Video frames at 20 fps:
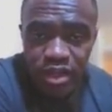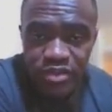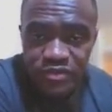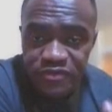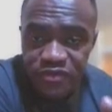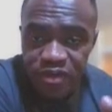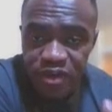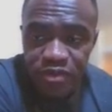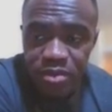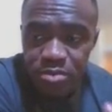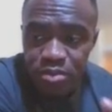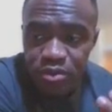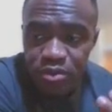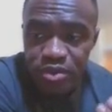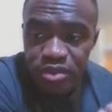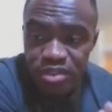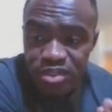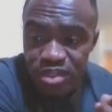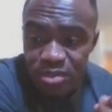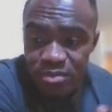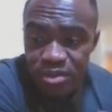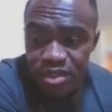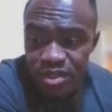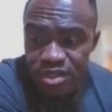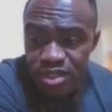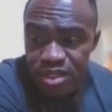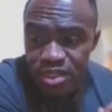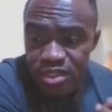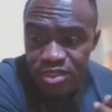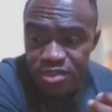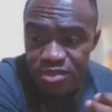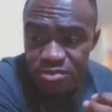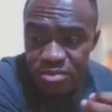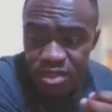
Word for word: It's very important. Something that, that used to